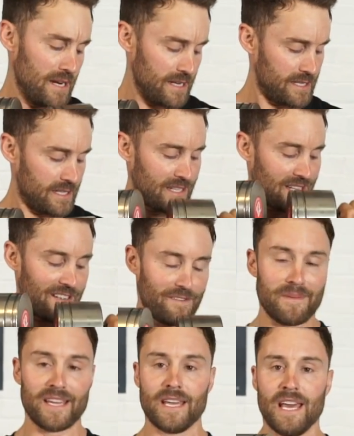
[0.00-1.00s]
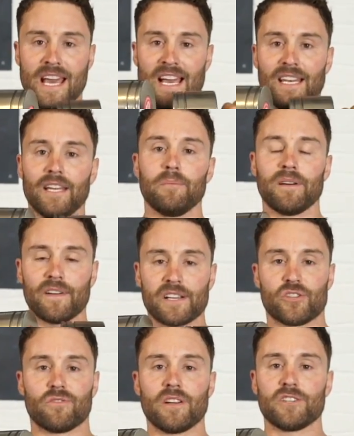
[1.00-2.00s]
This is going to give me a little bit of
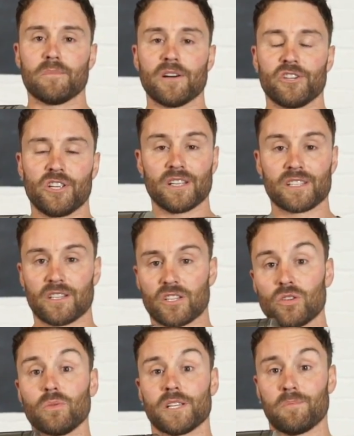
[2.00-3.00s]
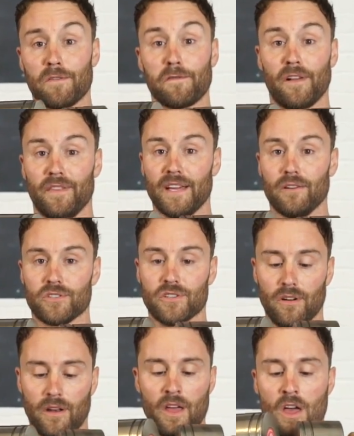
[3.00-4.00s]
extra range of motion. It's going to switch my front delts
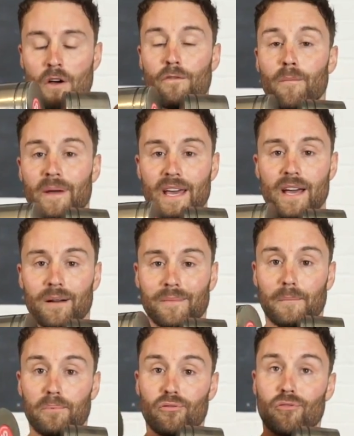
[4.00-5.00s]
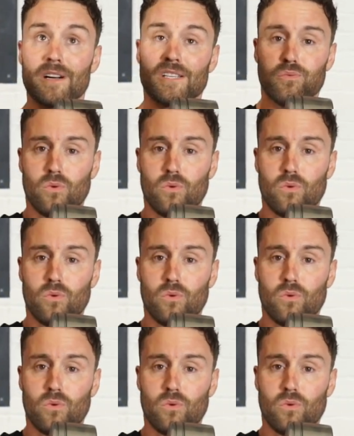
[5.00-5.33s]
on. From here, I'm going to press